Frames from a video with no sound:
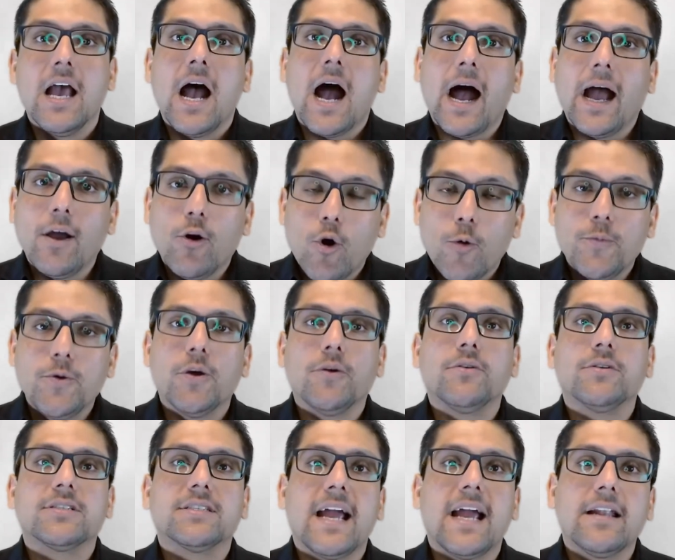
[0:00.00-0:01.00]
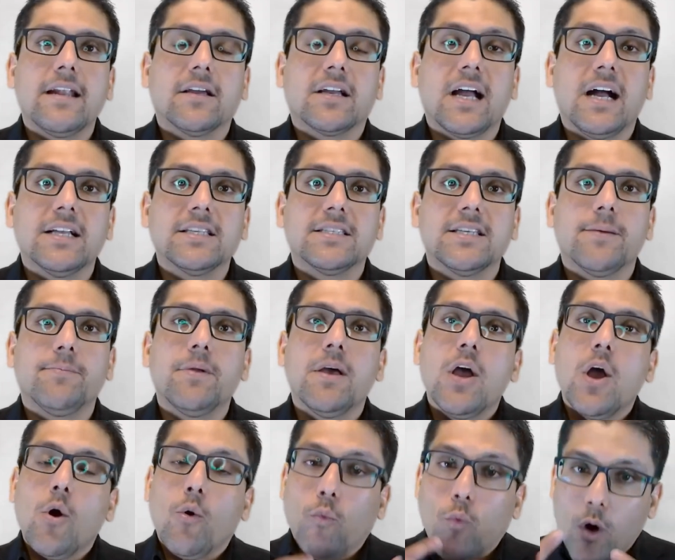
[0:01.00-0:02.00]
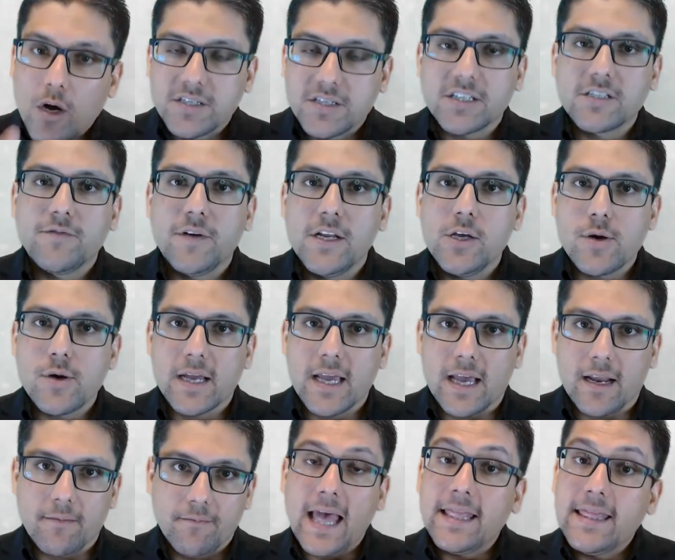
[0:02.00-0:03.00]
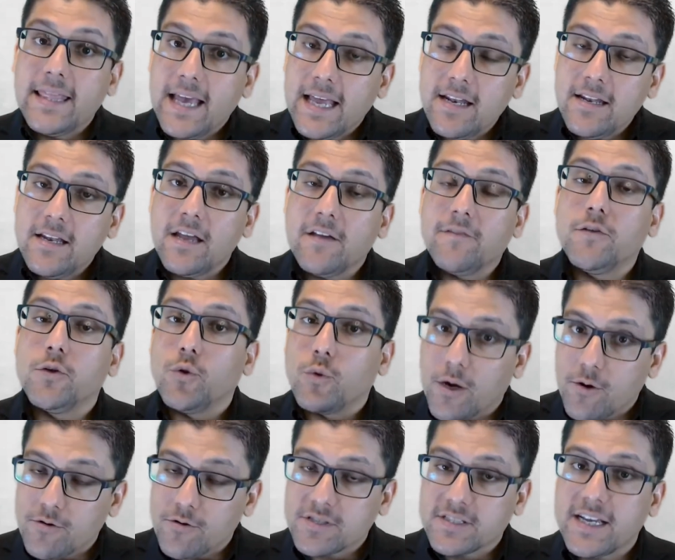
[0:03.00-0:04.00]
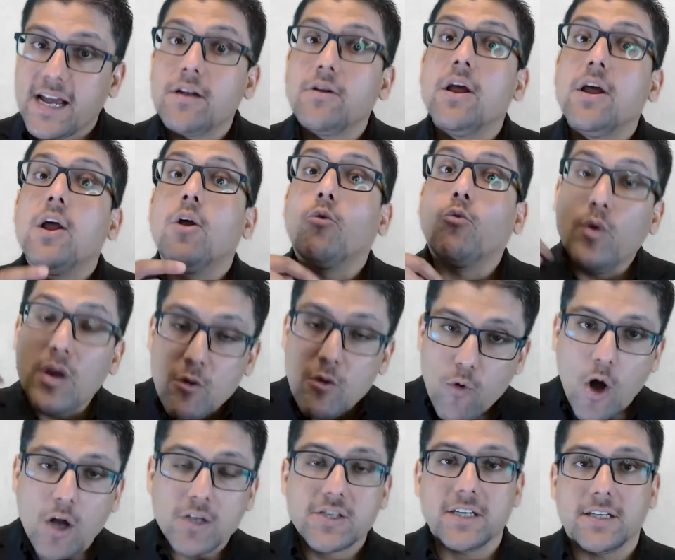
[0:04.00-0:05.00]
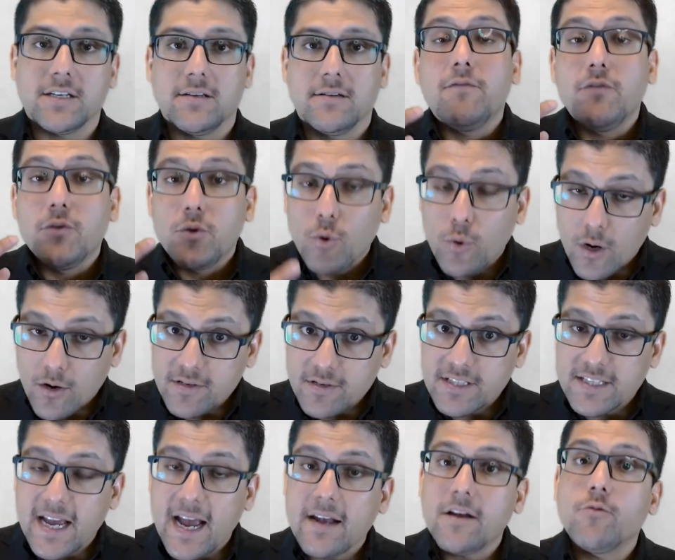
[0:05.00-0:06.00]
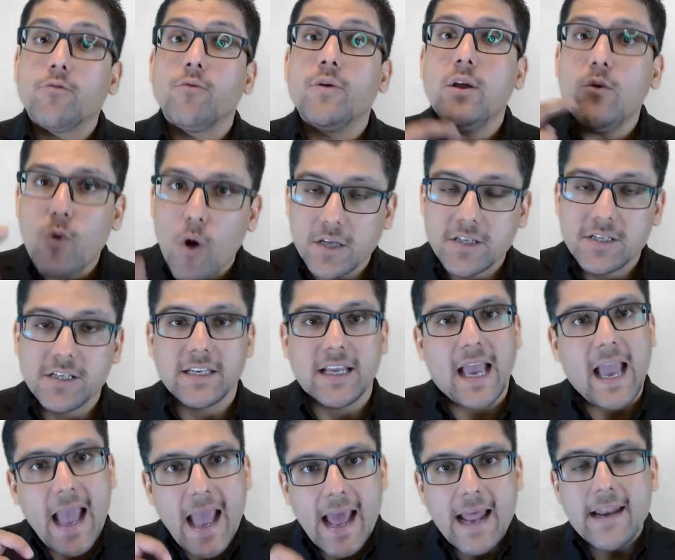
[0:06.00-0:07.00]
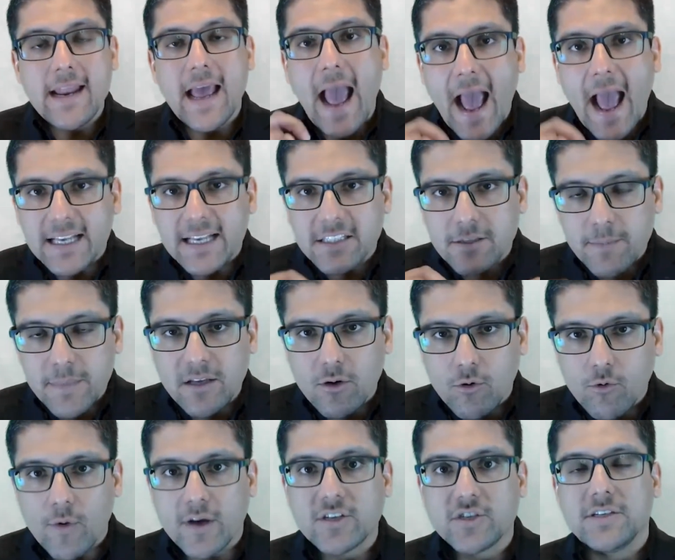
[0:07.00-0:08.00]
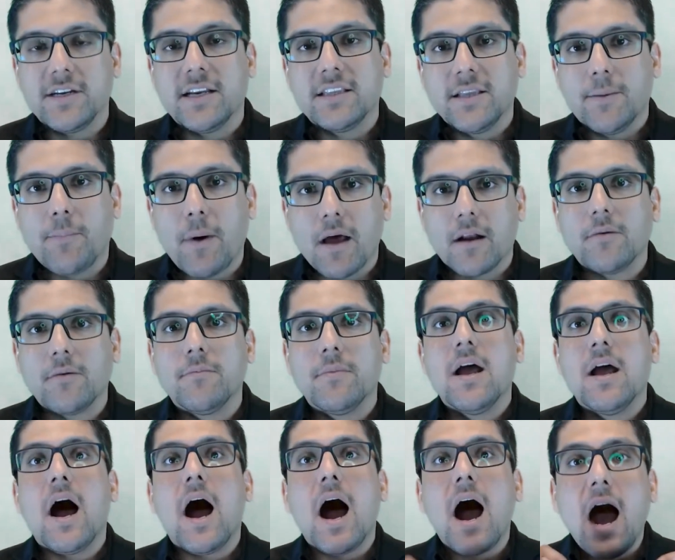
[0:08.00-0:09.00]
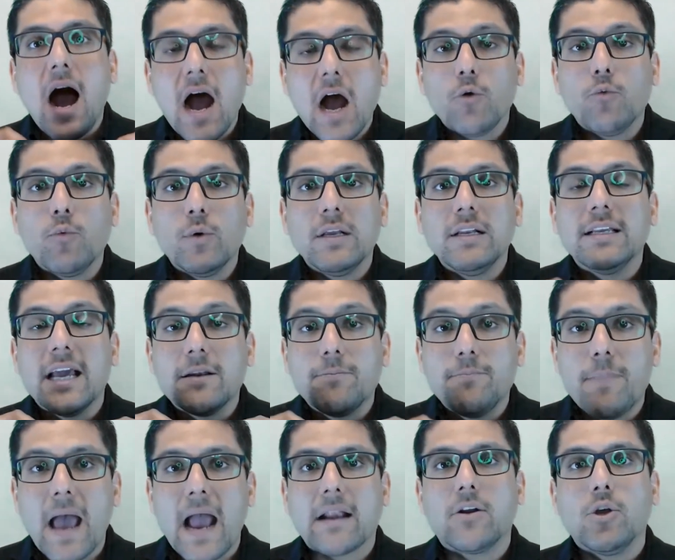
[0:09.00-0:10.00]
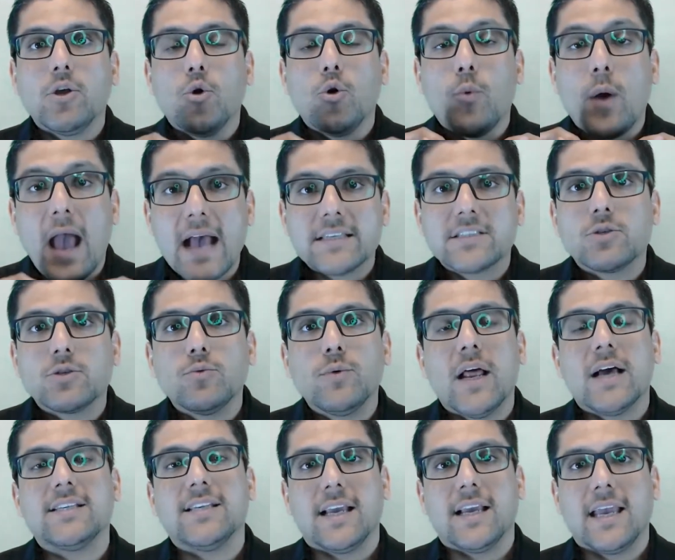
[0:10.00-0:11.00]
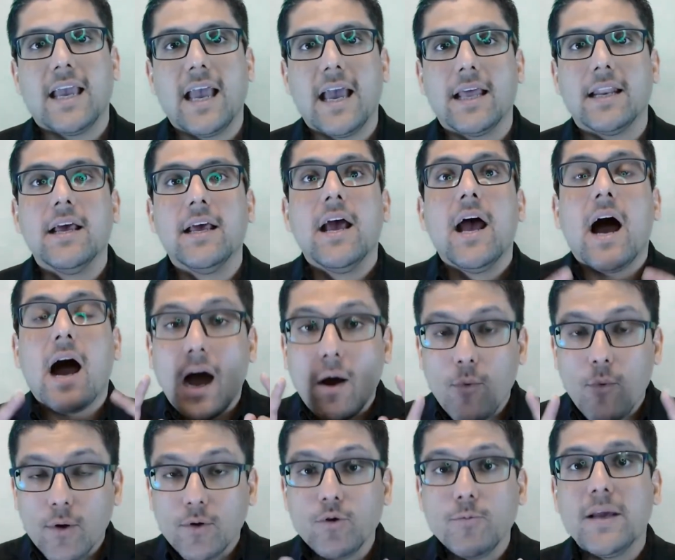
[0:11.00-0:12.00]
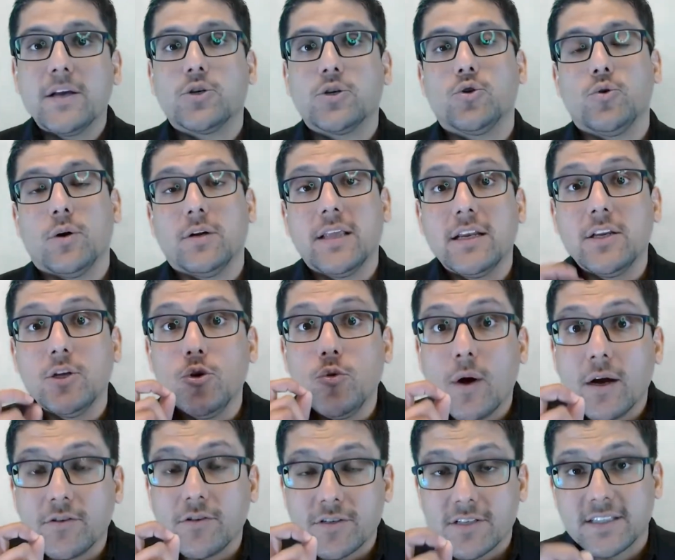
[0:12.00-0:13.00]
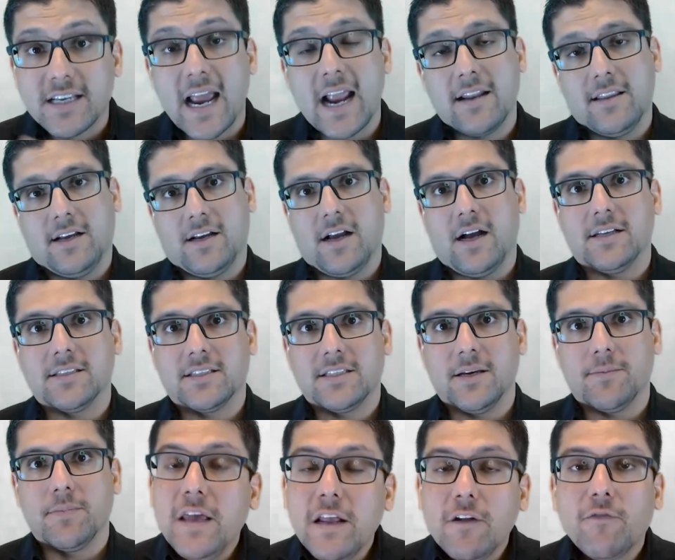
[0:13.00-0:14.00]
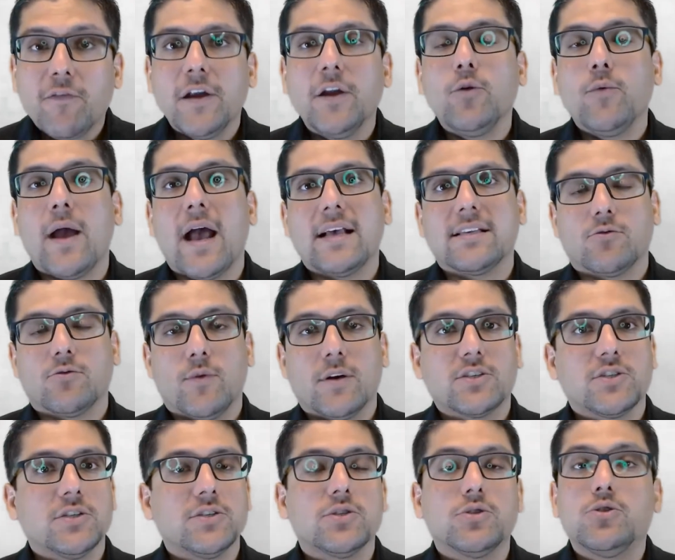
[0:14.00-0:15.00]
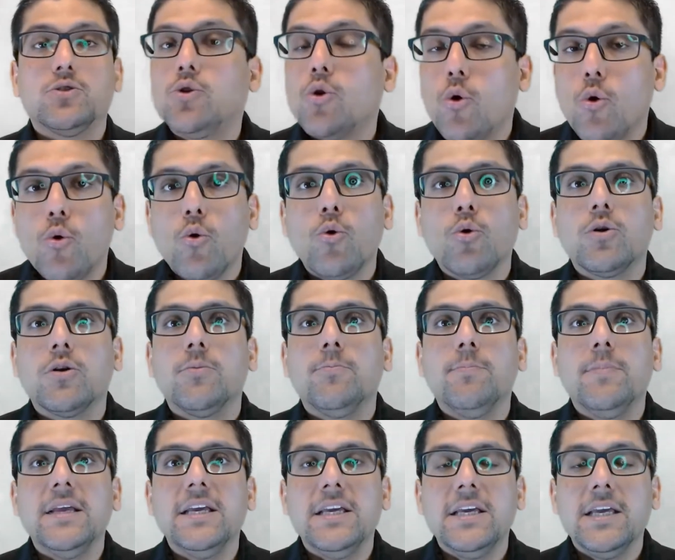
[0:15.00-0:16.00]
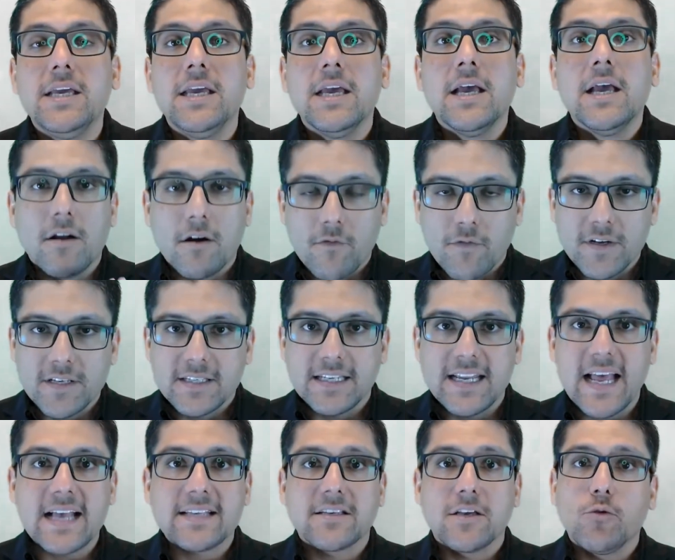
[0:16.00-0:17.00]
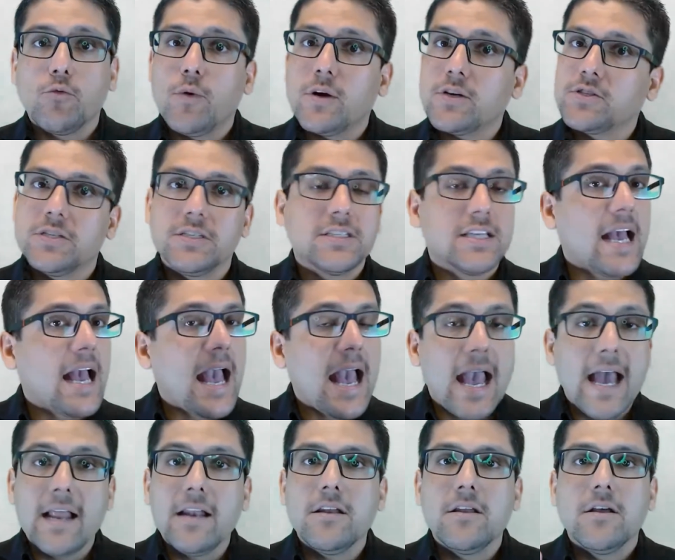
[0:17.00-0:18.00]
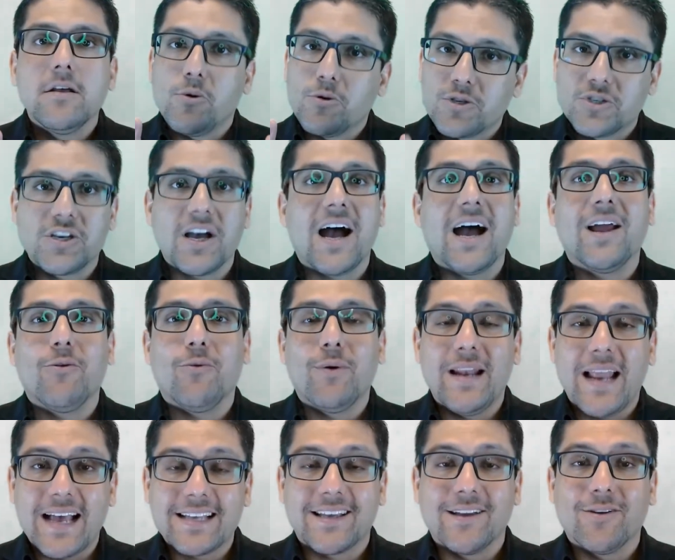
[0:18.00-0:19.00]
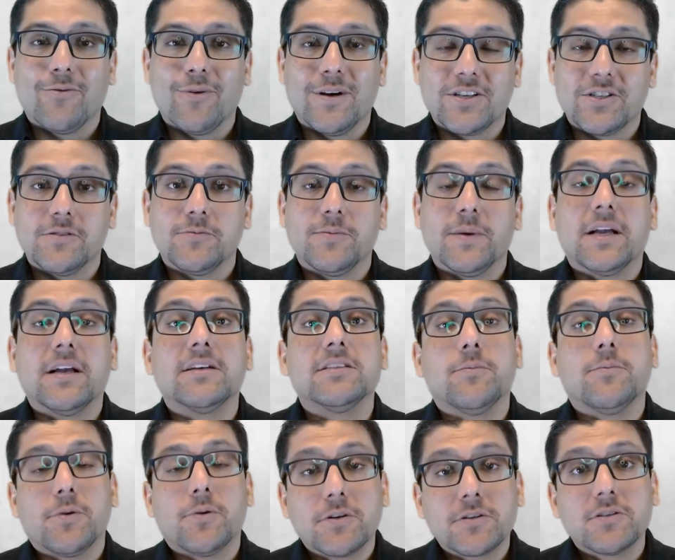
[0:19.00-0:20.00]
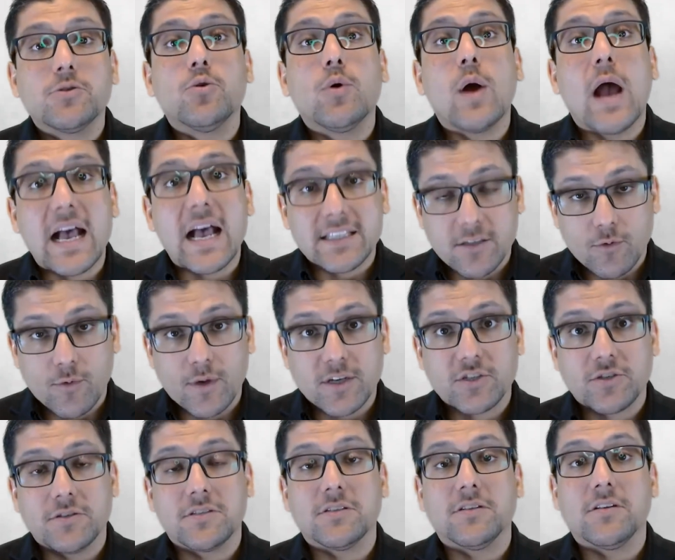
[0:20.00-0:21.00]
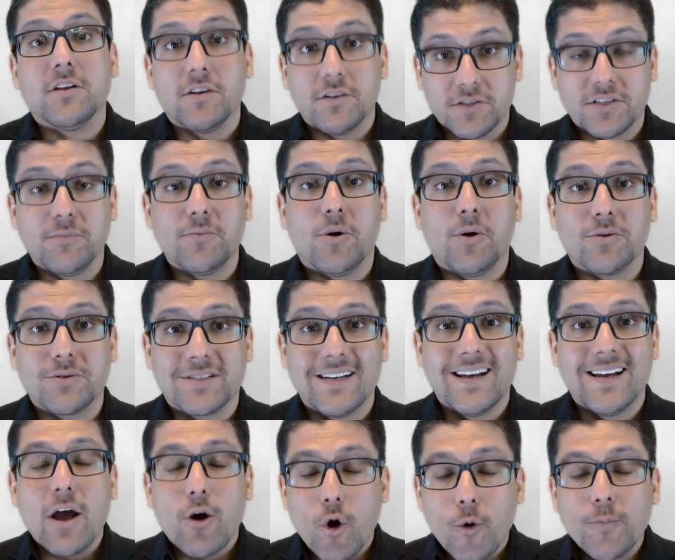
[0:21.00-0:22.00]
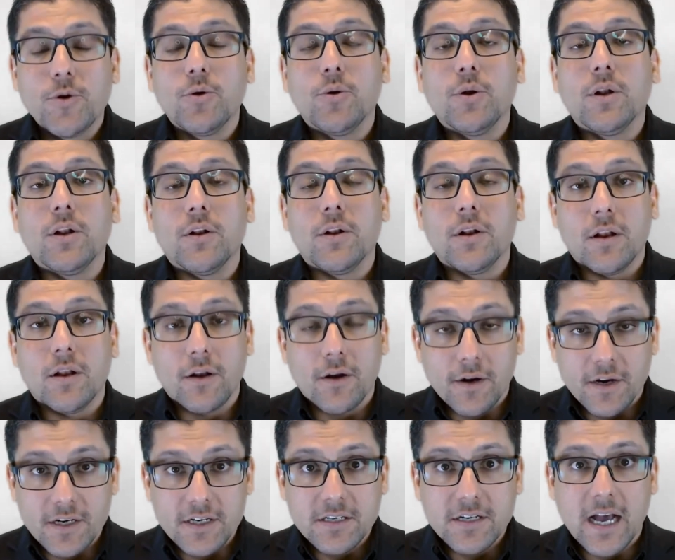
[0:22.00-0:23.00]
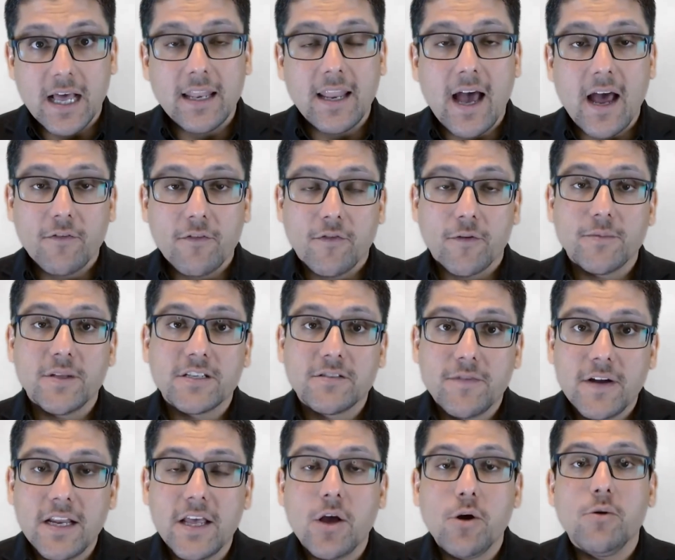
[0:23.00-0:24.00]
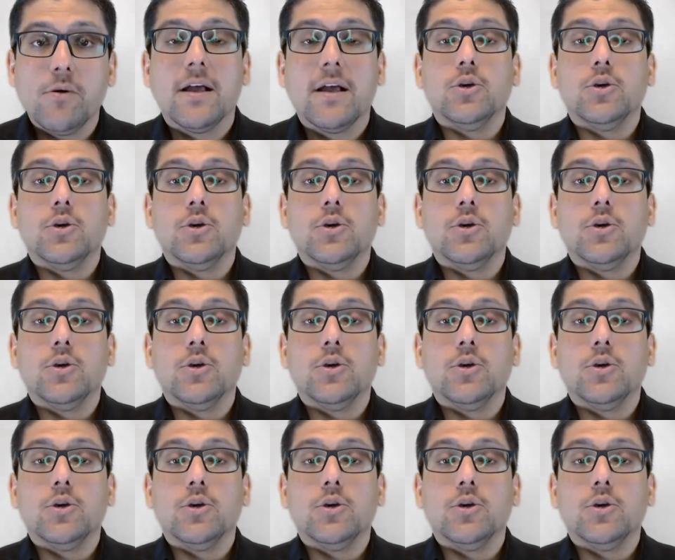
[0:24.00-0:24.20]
I hope you understand the concept. Watch this video again. And then if you don't understand, rewatch it. If you don't understand it, rewatch it and ask me the question at the bottom. I will get back to you as soon as I can. I want to make sure that you understand the concept. Feel free to ask questions. Don't be nervous in asking questions and don't shy while asking questions because the person who asks questions learns the most. I hope you learned a lot from this video.